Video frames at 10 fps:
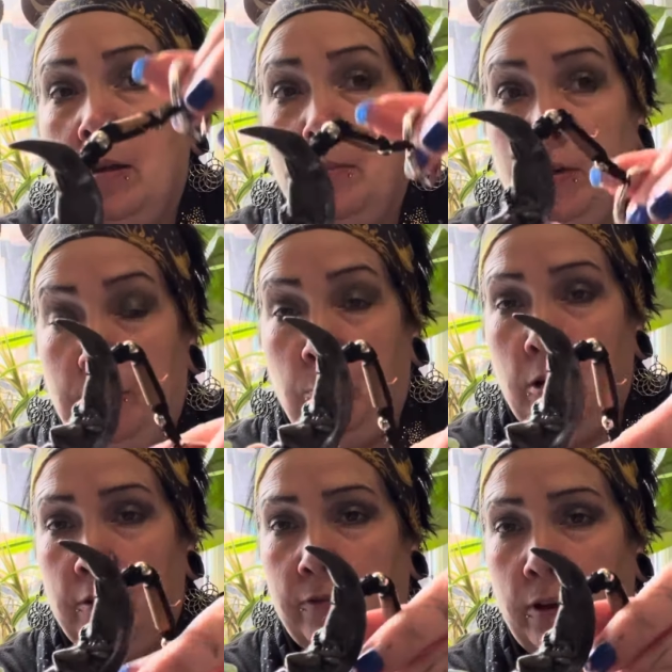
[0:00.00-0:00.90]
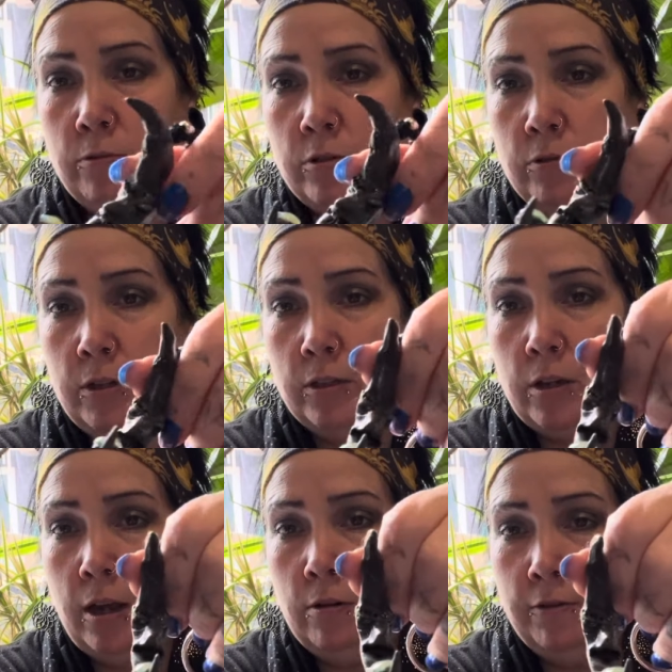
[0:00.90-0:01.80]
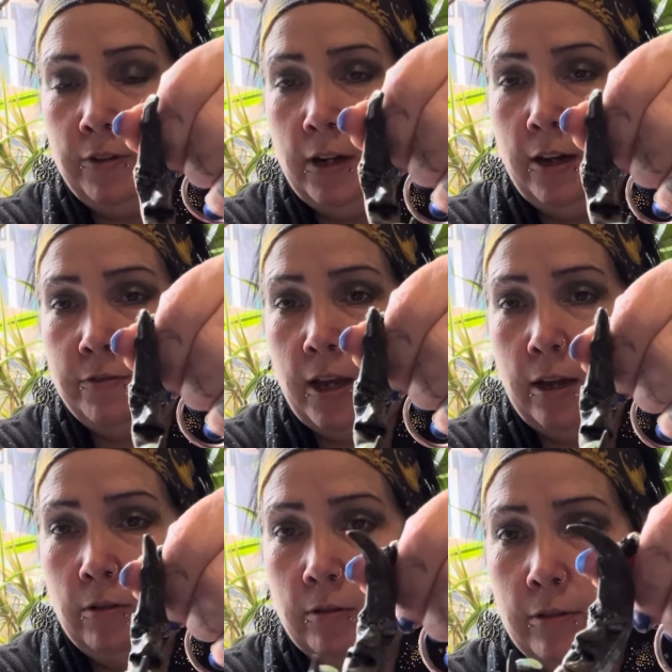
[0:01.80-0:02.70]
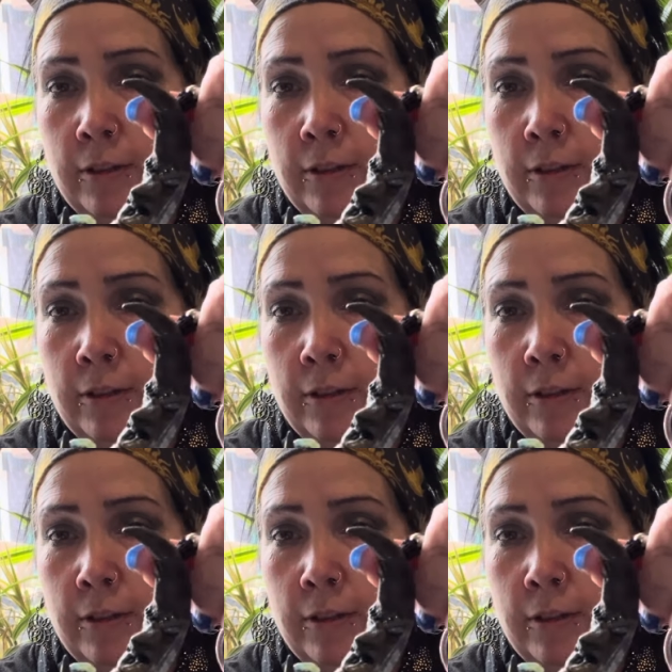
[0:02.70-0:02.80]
my work phone, sorry, is going off. It'll have to hang on.